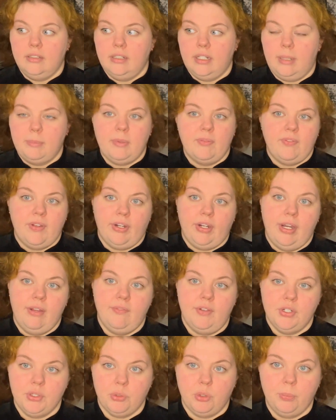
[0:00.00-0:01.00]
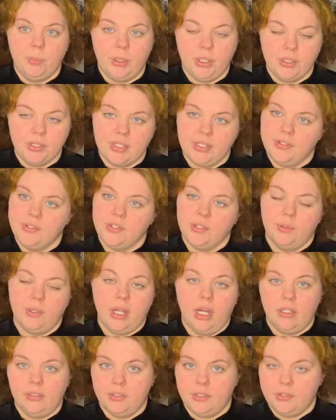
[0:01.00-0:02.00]
I'm a very visual person, so
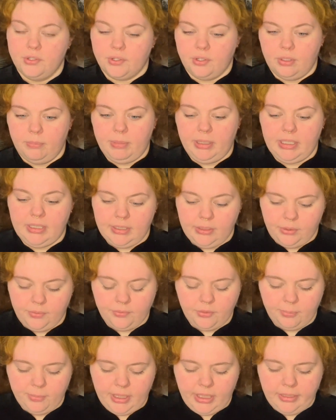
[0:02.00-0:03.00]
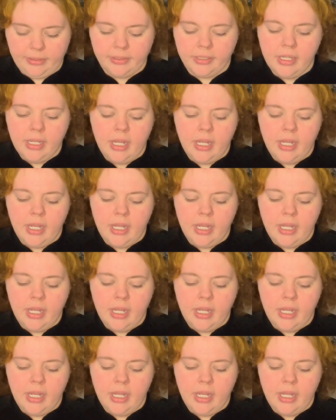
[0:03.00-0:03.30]
colors are a big deal for me.